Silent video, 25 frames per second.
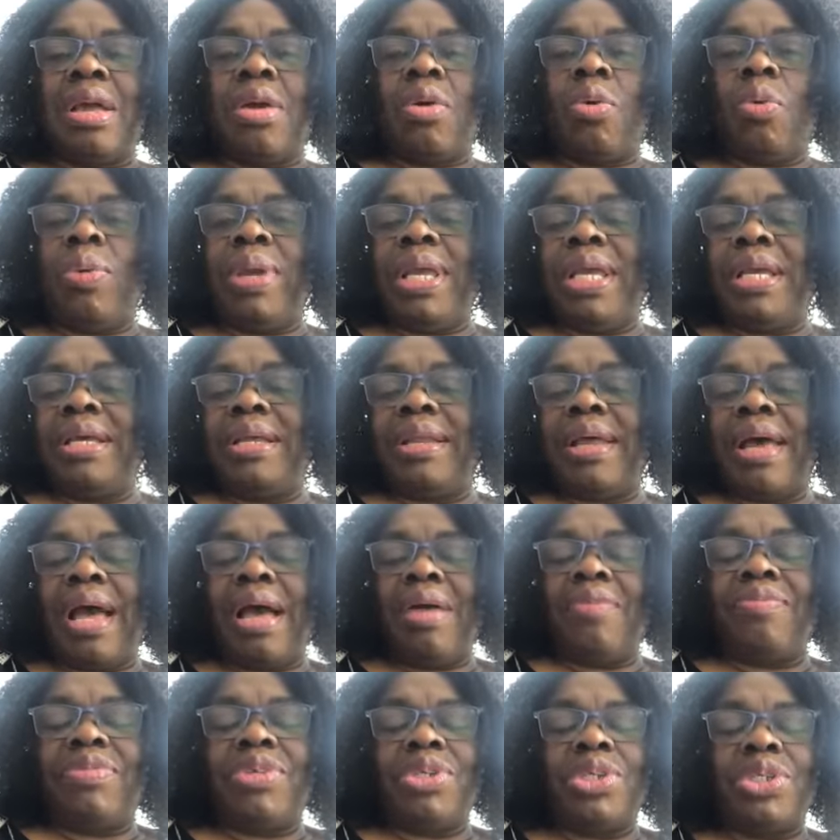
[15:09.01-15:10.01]
We could
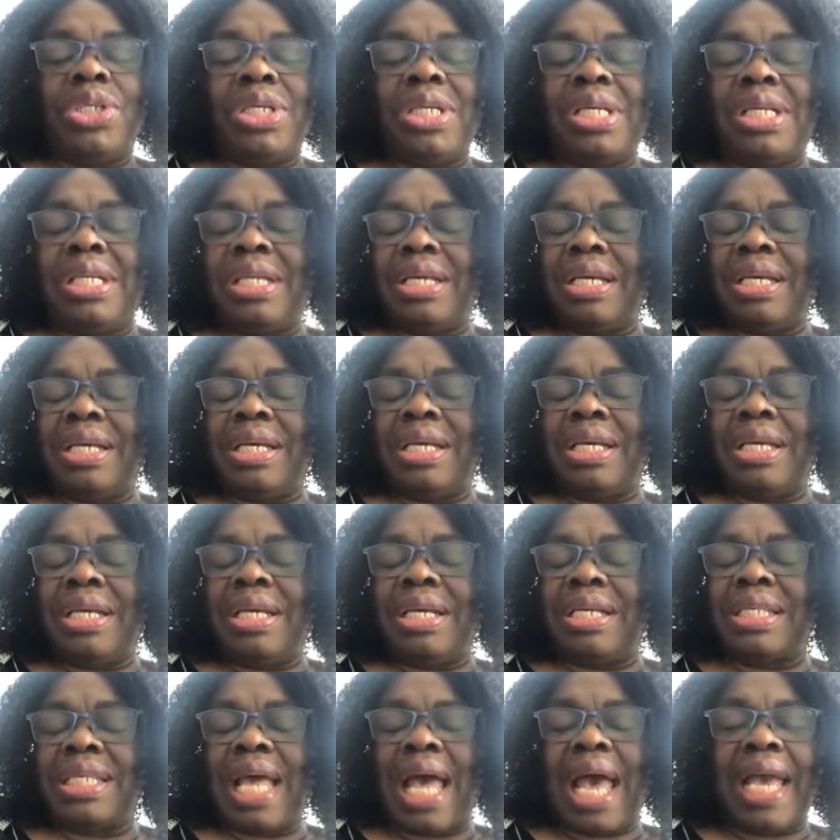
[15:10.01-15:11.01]
have genius
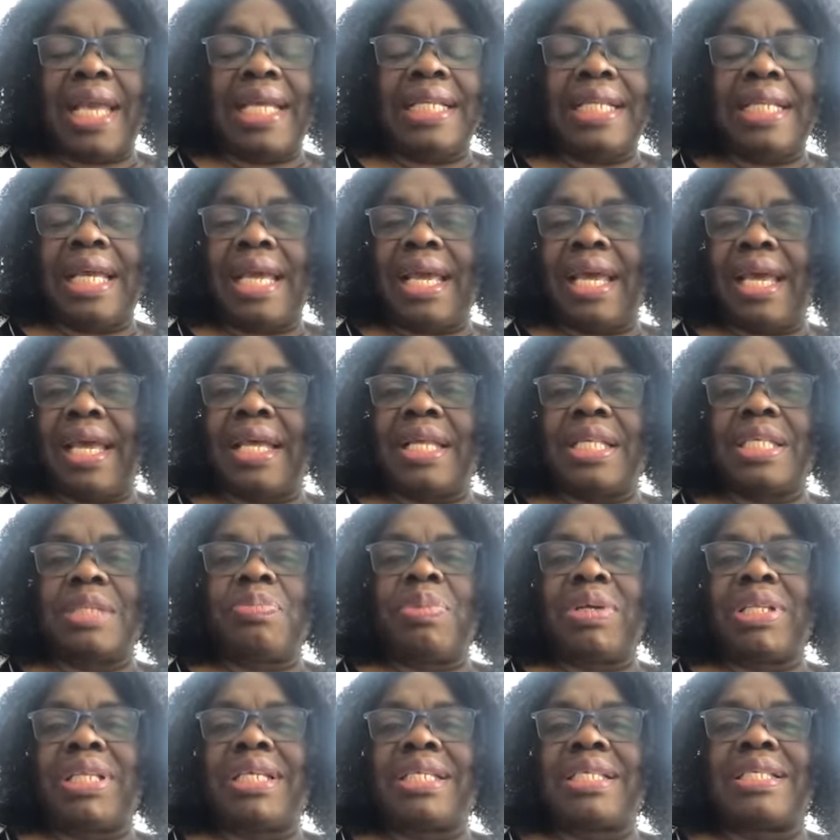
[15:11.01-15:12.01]
ideas,
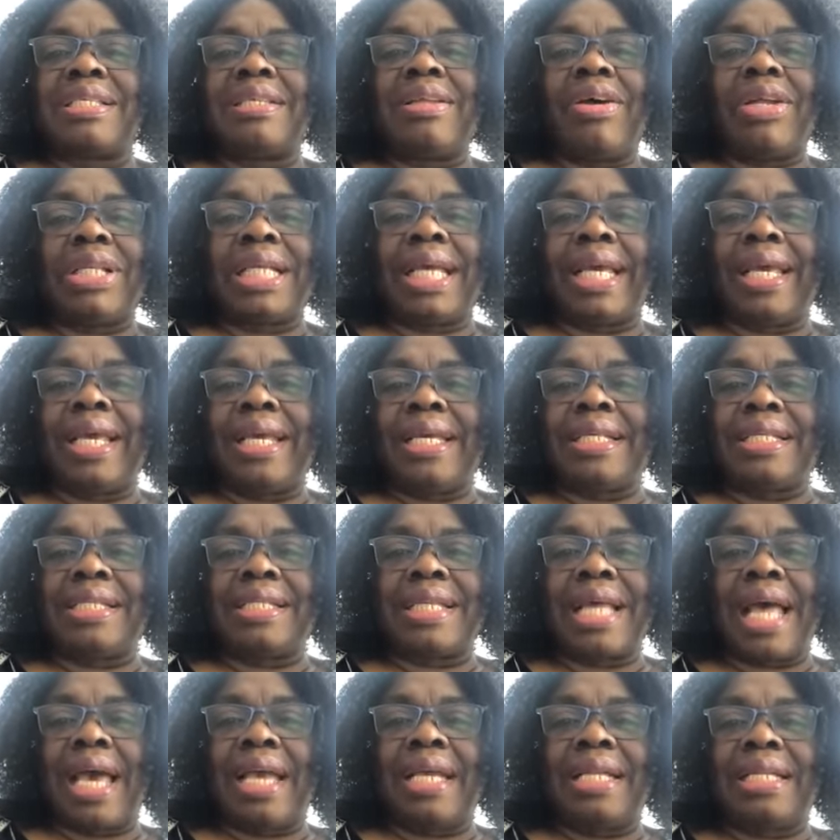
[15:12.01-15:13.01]
but it's not his
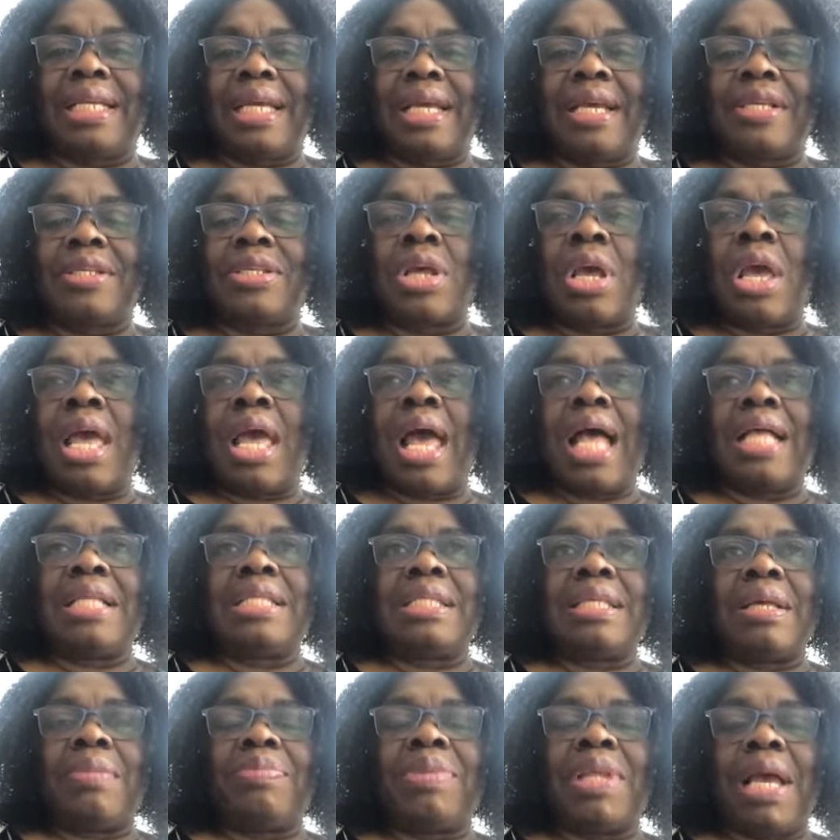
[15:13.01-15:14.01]
ideas. And
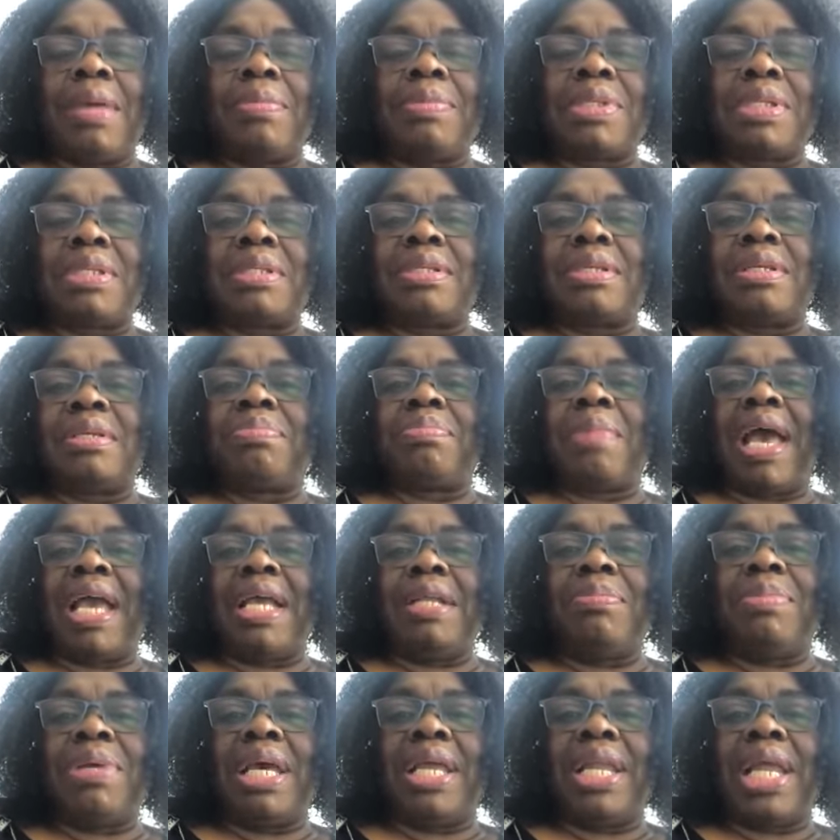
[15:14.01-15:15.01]
sometimes it might
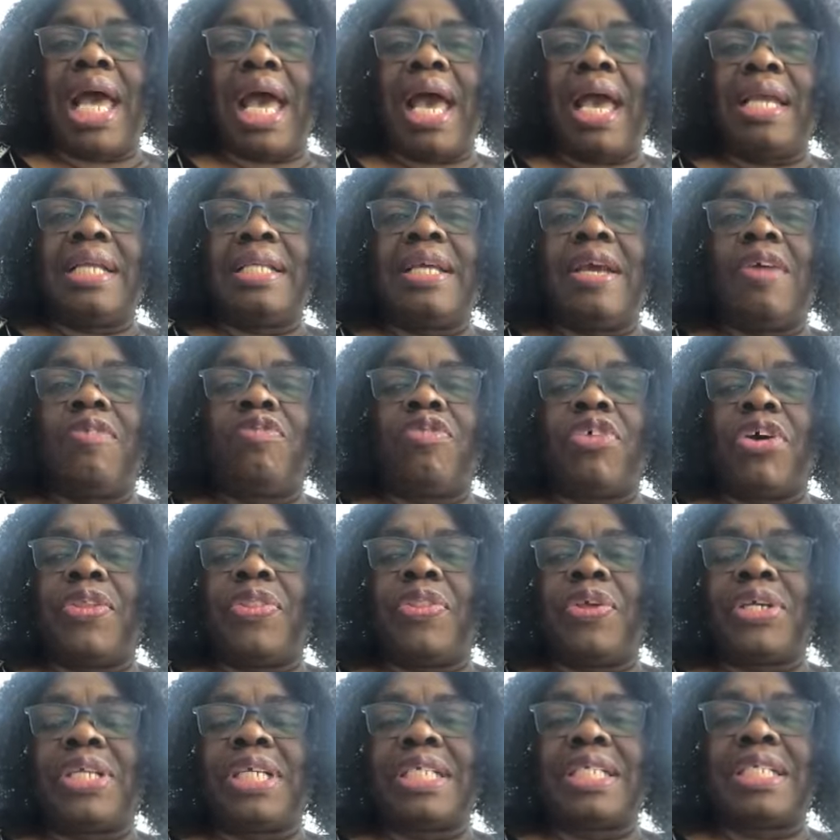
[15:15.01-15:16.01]
be an idea for
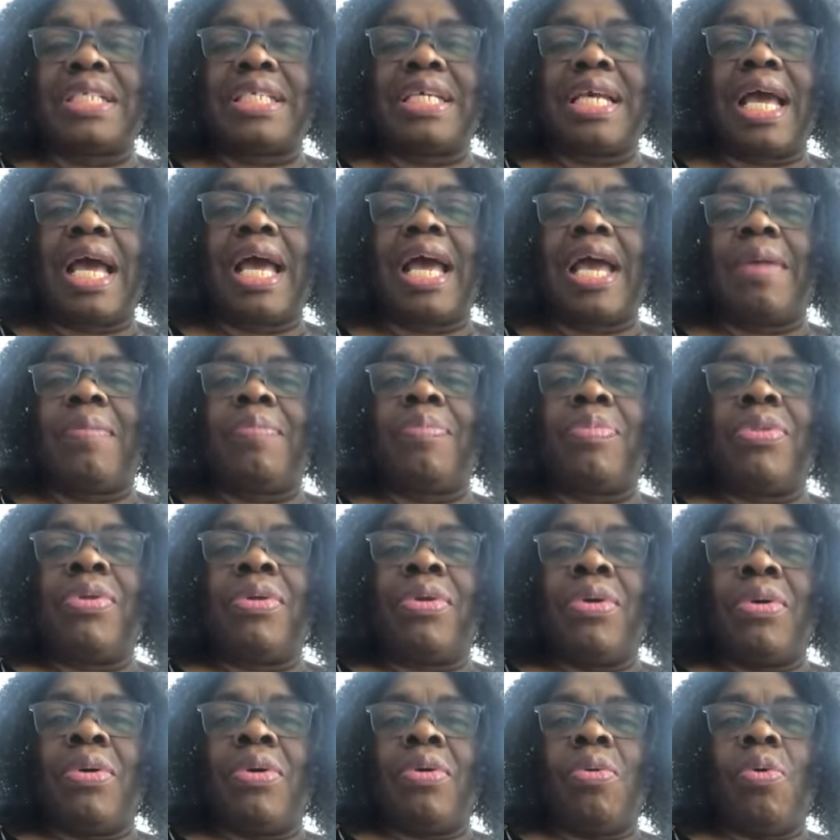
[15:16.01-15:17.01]
another time
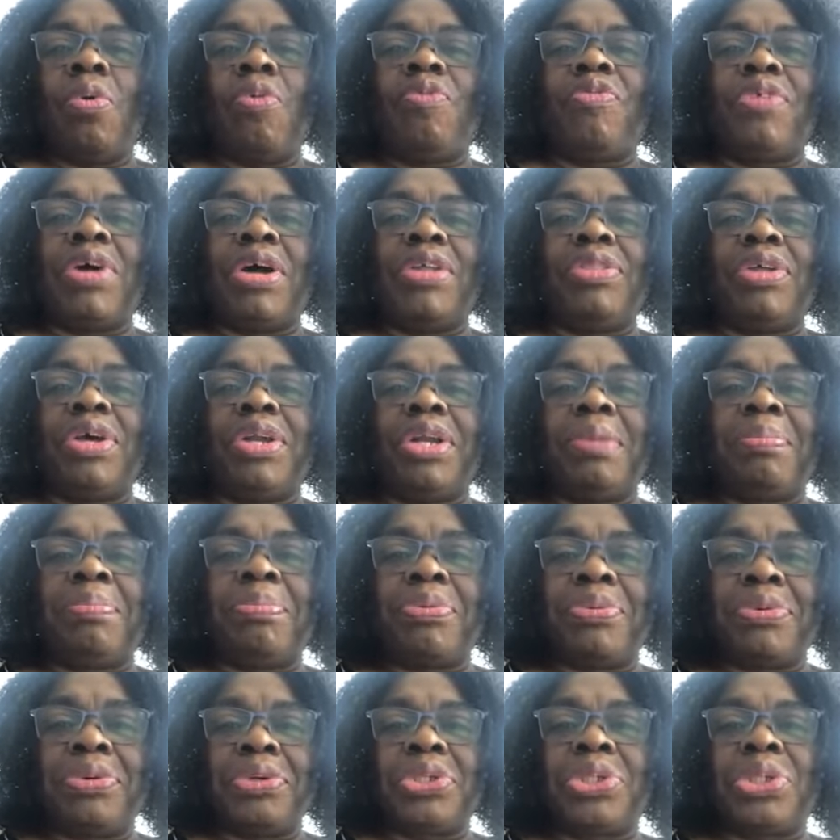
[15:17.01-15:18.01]
or for another
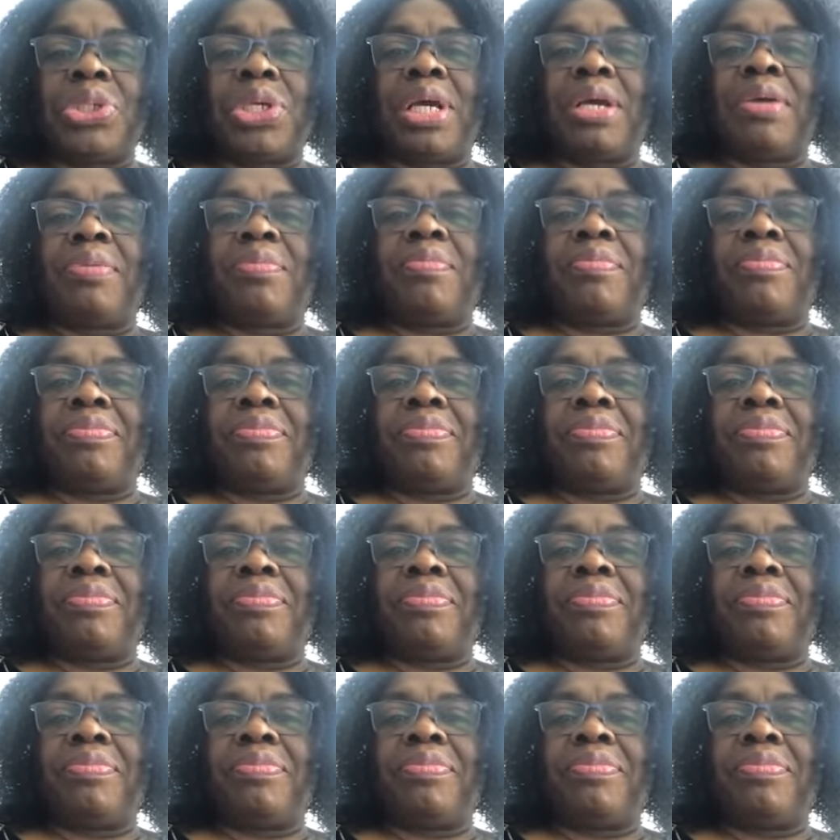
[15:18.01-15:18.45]
project.